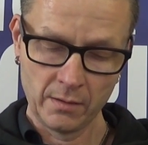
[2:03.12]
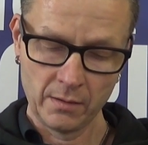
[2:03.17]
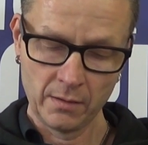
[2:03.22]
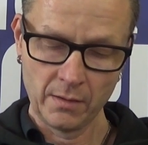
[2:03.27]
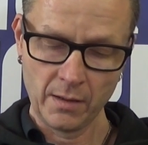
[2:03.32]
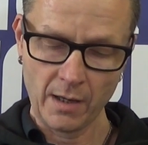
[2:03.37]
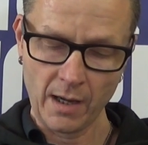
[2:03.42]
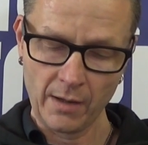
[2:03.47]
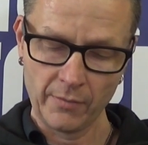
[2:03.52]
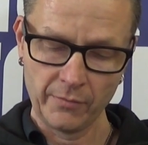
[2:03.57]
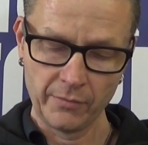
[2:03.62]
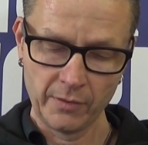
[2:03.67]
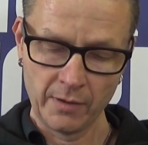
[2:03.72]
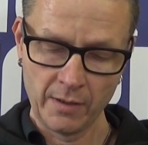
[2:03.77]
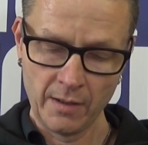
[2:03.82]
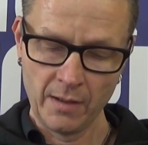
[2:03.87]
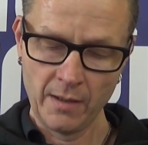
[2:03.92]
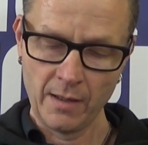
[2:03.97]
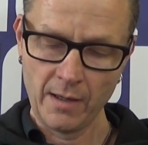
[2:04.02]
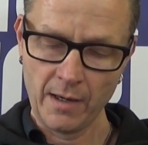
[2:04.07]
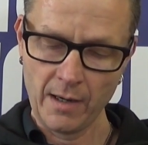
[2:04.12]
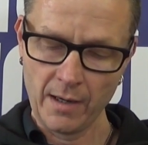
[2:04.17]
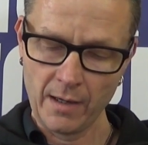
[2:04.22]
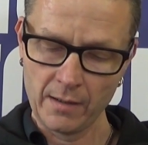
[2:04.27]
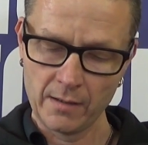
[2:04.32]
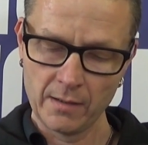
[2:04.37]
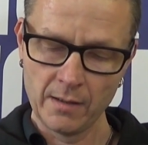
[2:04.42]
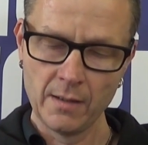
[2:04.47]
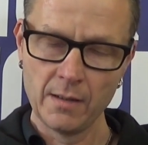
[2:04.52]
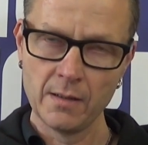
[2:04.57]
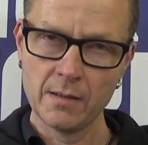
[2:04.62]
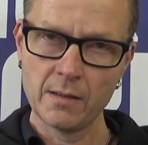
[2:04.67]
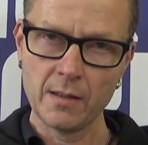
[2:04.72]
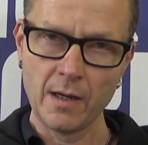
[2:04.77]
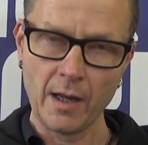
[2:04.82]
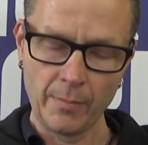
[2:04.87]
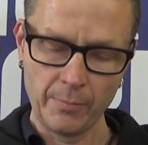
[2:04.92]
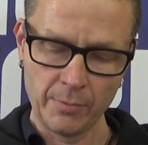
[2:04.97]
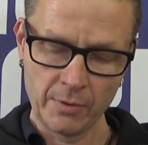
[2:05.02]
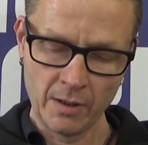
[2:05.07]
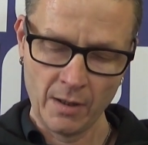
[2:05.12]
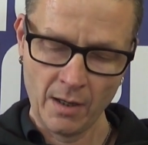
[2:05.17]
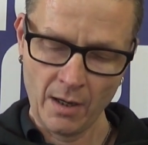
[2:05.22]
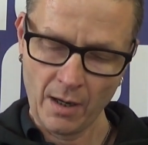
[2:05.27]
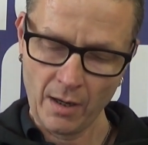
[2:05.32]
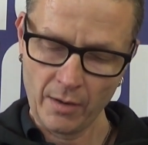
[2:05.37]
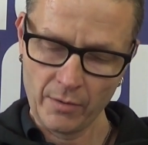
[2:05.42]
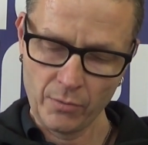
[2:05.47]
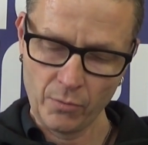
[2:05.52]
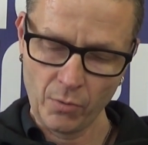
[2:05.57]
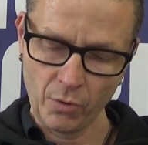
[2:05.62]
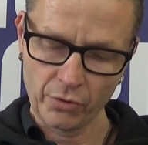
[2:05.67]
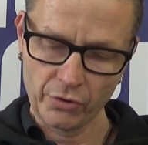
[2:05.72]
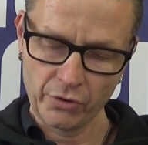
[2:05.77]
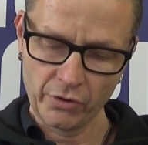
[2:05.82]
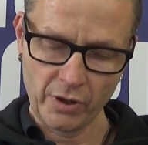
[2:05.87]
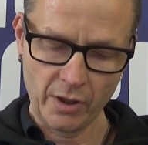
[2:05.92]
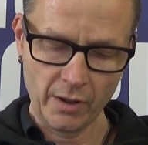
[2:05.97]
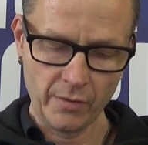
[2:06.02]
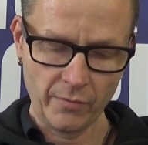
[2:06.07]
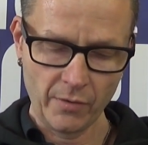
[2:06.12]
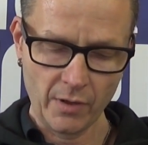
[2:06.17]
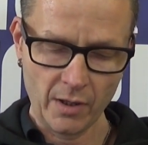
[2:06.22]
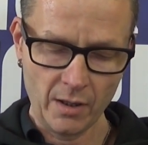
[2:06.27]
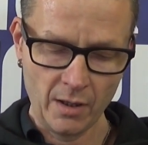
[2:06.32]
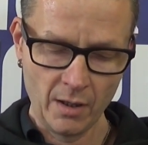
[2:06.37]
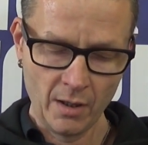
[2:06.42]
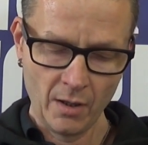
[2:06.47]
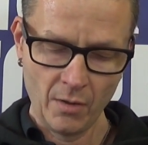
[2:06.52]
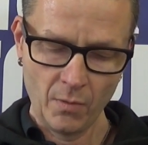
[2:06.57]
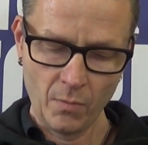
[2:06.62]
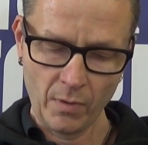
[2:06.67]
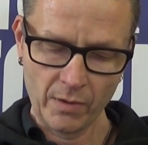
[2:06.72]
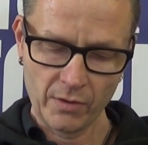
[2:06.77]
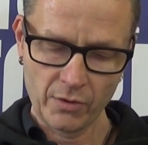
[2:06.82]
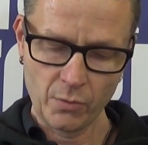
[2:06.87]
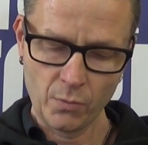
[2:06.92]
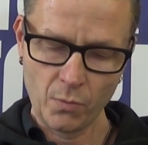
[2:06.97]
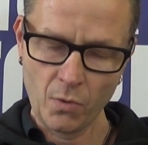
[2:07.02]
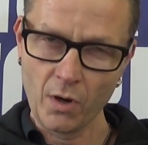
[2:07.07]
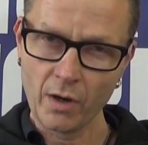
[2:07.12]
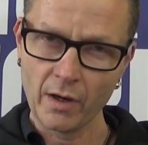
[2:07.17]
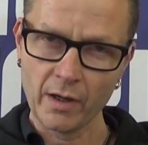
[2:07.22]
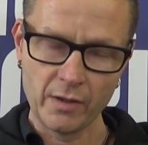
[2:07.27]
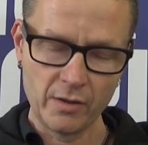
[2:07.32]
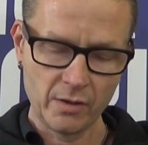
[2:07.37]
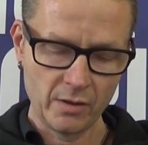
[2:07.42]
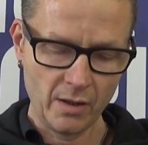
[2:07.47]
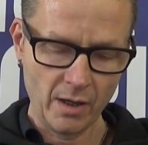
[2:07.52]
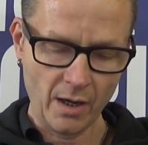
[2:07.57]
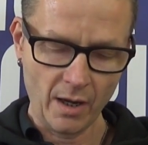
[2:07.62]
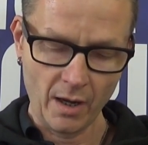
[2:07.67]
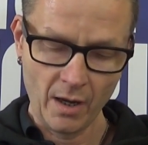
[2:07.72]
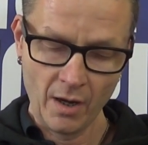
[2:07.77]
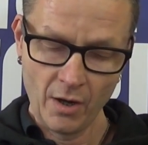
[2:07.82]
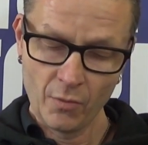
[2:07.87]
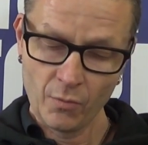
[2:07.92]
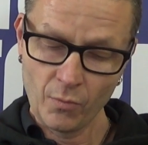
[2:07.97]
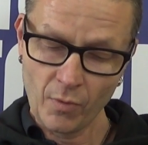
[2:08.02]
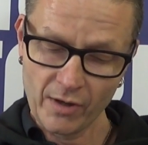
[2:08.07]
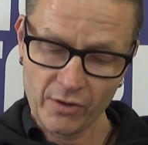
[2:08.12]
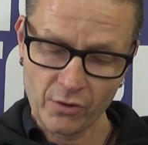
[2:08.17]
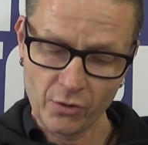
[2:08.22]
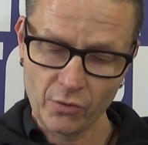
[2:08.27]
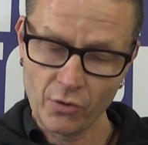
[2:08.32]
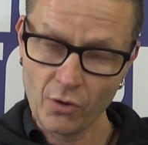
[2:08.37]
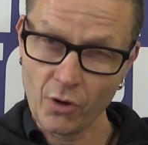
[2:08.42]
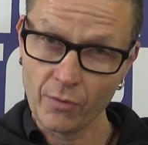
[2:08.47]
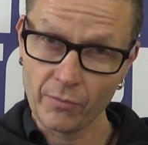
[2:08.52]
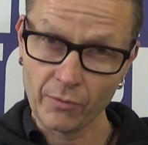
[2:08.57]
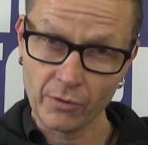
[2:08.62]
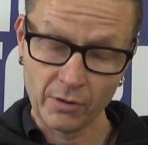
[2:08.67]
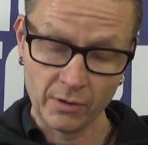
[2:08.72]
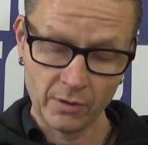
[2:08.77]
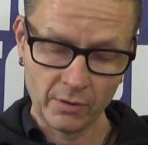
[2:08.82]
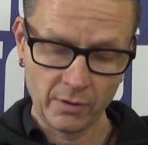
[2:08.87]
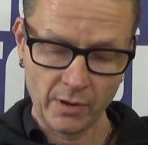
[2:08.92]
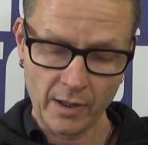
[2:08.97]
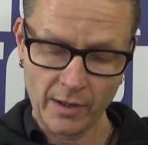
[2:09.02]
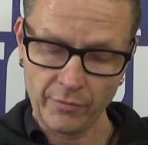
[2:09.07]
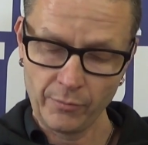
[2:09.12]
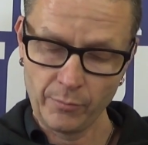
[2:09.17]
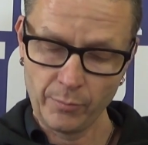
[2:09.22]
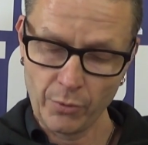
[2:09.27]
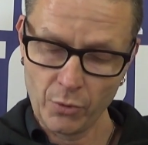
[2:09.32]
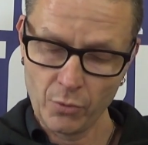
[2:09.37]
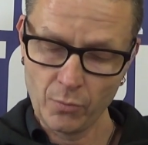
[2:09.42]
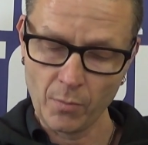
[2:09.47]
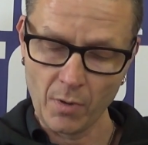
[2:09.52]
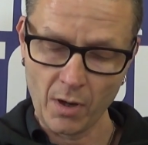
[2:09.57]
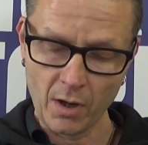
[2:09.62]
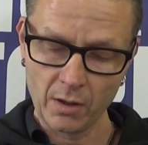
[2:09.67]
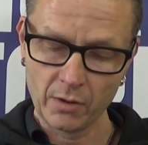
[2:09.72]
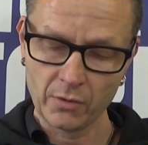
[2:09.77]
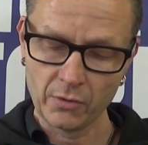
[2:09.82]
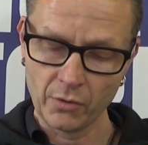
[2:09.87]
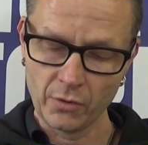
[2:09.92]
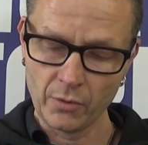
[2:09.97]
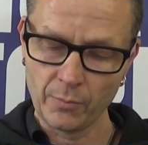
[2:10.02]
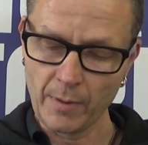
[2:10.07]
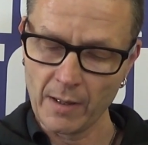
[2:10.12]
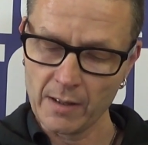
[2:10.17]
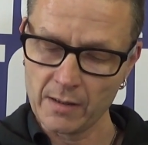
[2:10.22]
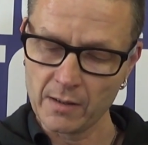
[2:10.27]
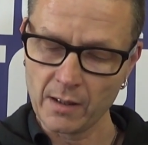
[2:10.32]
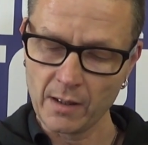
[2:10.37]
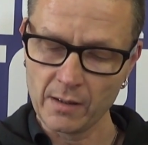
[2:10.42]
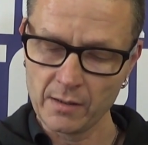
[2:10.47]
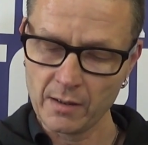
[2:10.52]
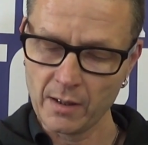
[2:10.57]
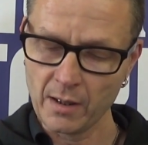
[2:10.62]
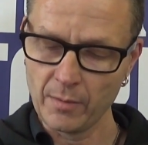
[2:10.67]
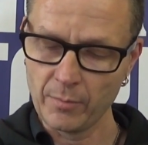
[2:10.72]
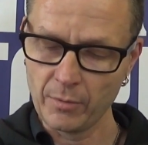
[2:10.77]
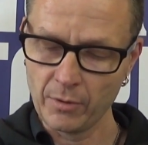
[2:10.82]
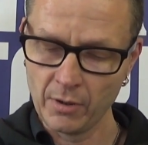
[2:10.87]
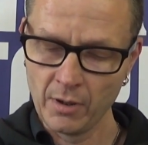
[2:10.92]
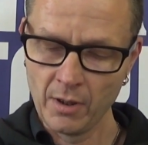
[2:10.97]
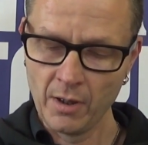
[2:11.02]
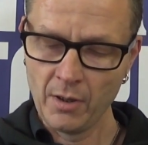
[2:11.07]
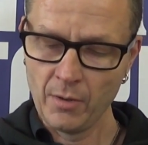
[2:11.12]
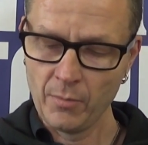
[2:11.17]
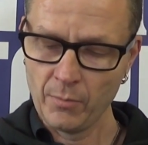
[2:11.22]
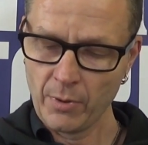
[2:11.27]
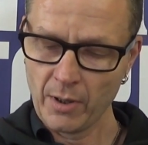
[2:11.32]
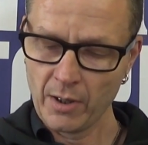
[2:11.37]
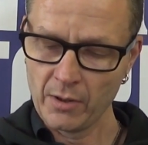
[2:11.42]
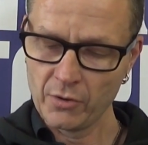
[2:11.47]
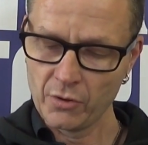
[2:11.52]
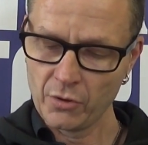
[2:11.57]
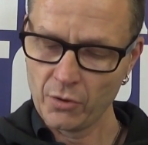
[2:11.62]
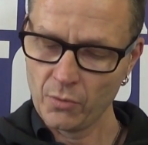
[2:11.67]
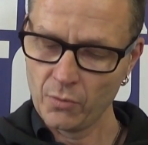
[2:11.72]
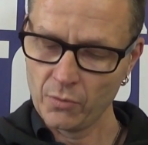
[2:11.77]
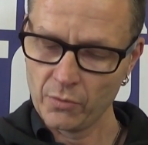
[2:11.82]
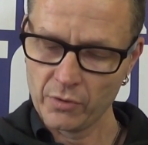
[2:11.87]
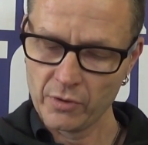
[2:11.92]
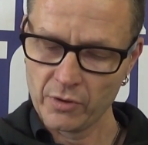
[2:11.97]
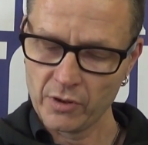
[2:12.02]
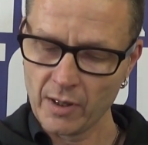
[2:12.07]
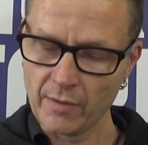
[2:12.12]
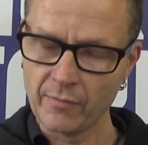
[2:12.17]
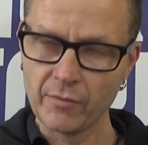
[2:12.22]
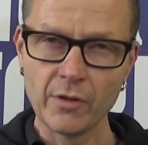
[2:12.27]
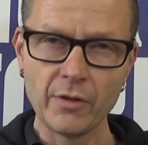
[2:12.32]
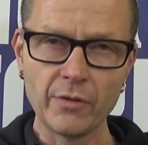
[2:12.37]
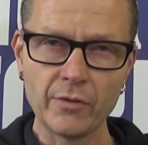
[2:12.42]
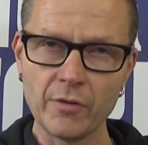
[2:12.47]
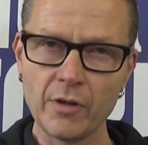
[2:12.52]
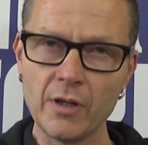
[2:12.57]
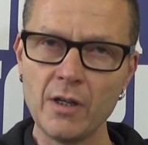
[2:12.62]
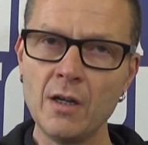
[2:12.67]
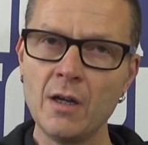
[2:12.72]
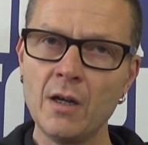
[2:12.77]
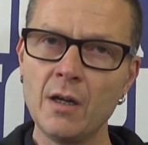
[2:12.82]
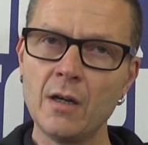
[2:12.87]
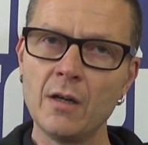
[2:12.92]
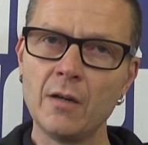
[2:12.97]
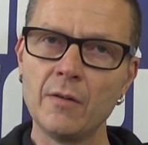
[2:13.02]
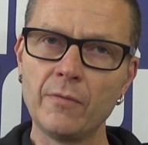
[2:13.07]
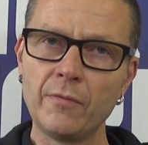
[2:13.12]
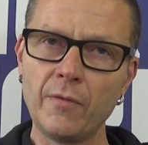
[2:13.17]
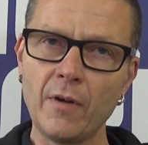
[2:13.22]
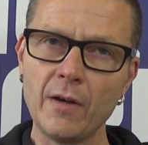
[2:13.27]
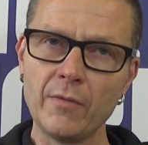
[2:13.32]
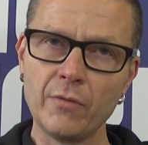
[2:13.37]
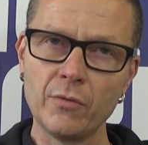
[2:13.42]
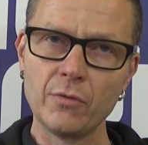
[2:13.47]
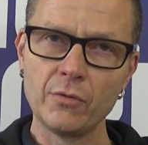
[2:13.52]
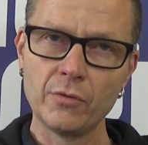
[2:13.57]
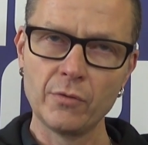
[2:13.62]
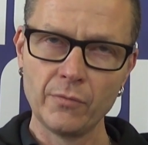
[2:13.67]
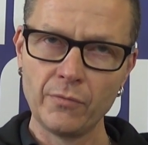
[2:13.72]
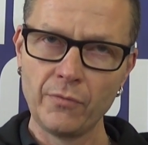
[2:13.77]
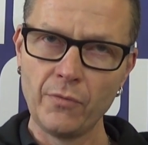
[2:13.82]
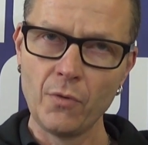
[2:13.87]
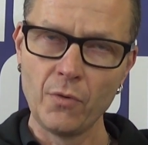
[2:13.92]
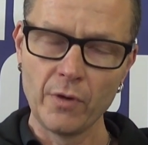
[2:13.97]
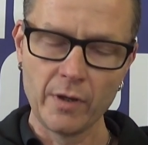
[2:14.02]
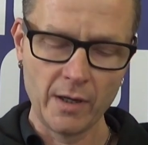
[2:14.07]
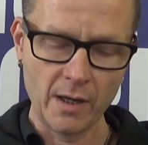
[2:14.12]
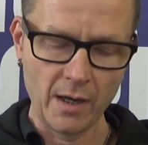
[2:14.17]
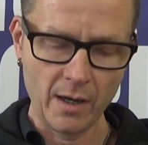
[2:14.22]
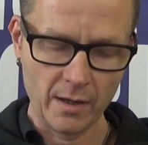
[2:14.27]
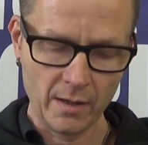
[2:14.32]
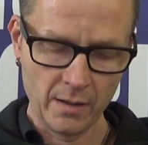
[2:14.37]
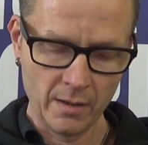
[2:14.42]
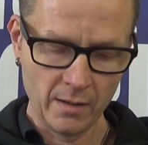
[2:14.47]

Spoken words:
laughed, ate, slept, how you watched TV, went to work each day, read your novel, left bookmarked on the bedside table, page 273 of 549.